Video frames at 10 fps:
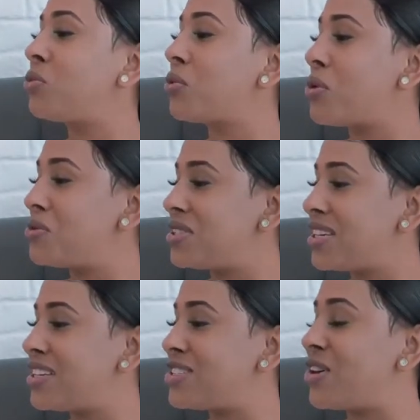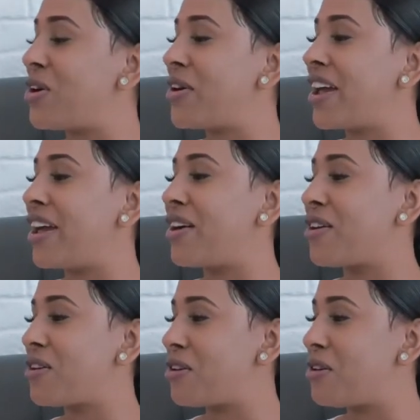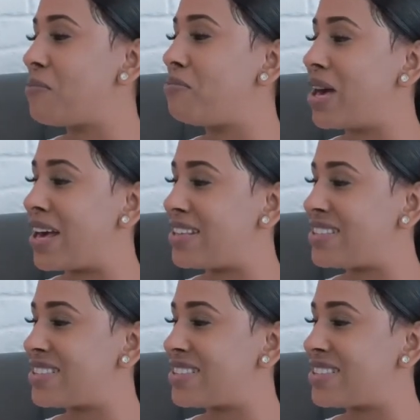roses are a girl best